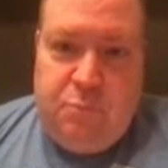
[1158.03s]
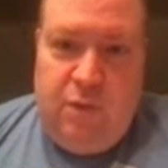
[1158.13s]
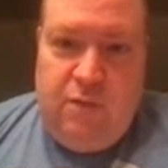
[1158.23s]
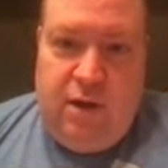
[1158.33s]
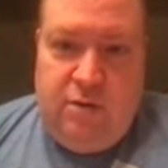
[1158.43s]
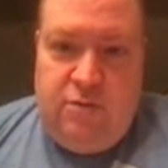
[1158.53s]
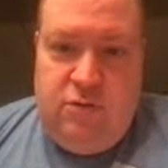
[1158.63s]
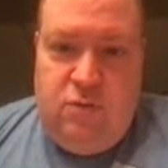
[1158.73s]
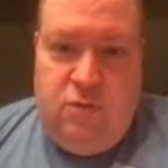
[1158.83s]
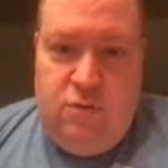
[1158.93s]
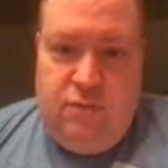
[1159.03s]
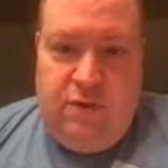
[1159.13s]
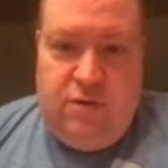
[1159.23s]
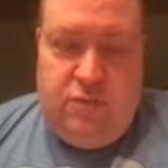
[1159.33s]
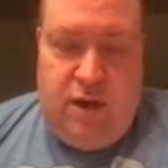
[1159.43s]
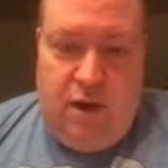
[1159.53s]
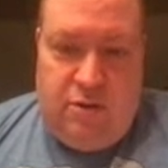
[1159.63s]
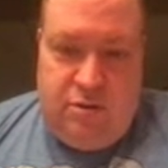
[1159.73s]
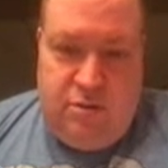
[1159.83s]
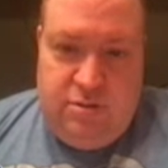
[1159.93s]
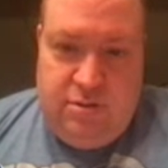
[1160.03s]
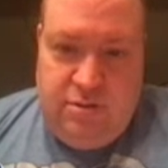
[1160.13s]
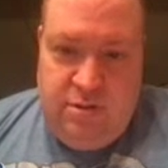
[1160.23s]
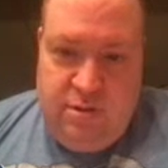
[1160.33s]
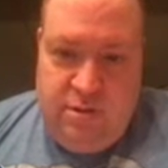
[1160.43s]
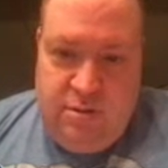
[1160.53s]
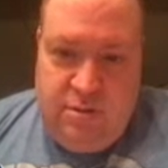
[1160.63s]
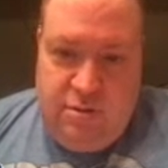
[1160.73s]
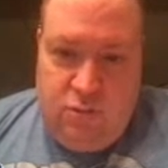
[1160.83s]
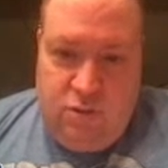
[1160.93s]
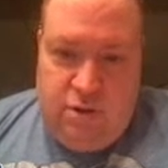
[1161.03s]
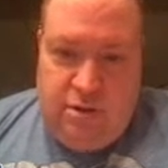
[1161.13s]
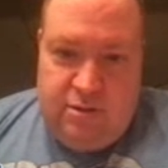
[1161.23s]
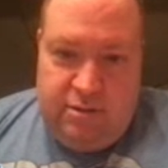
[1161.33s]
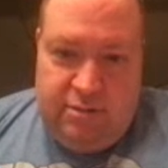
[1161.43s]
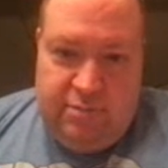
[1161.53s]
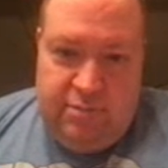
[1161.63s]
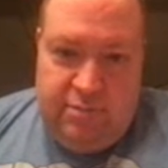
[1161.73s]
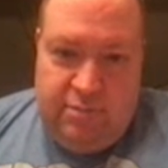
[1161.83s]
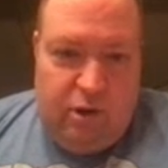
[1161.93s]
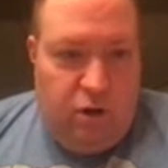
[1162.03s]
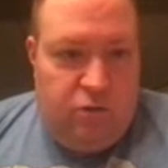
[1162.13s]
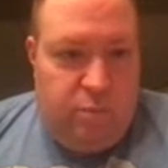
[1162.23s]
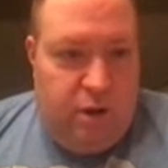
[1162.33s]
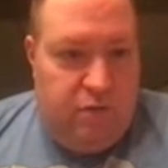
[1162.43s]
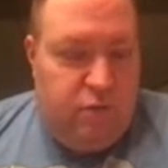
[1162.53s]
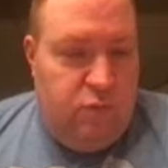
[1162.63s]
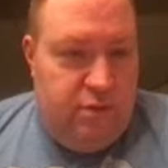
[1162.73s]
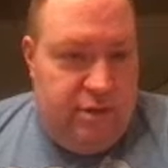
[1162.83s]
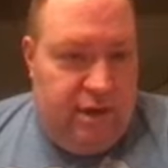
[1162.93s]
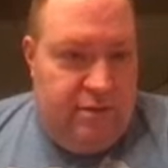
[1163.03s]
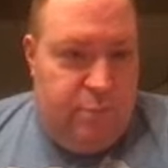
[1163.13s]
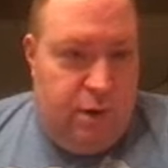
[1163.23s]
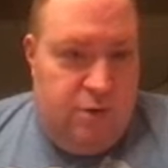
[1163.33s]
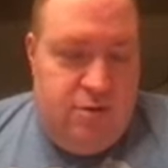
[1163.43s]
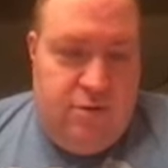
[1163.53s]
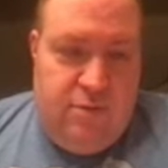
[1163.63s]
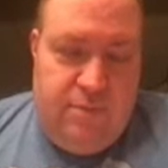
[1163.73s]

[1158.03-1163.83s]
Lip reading: You've gotten 2 new defense reactions. One is Earth-based, one is Ice-based.